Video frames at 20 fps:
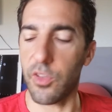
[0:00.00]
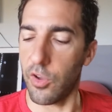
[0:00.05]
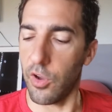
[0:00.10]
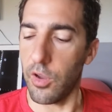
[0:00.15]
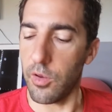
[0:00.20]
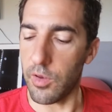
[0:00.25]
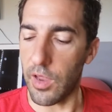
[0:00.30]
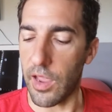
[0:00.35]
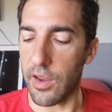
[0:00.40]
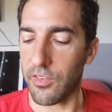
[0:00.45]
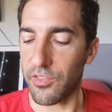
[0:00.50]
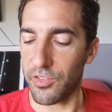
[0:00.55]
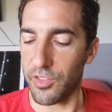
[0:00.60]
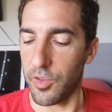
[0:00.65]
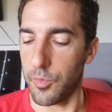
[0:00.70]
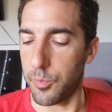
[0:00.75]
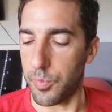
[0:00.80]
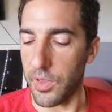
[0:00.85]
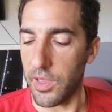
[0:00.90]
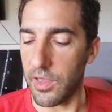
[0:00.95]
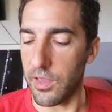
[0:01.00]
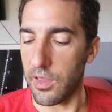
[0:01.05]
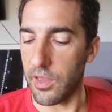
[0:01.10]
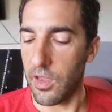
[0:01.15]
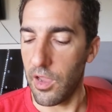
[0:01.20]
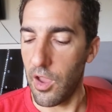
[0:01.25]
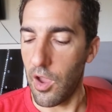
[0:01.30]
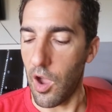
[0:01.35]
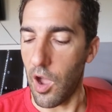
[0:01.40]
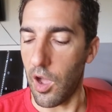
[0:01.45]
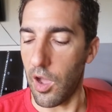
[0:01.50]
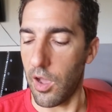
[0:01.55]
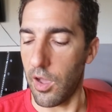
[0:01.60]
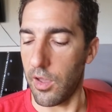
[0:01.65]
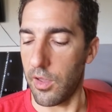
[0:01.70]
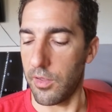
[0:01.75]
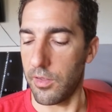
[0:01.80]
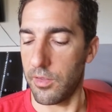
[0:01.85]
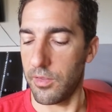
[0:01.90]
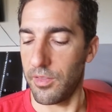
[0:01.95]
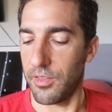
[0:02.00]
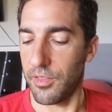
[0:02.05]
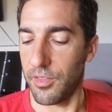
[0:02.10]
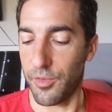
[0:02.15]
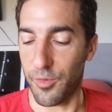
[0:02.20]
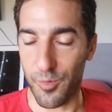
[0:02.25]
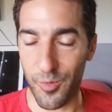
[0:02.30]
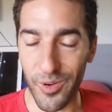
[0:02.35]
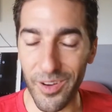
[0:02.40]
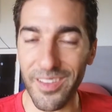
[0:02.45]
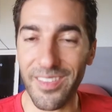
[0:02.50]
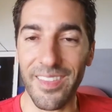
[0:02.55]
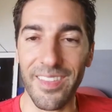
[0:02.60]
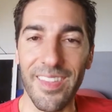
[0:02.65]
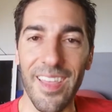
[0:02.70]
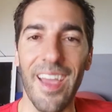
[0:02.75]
could actually be the reason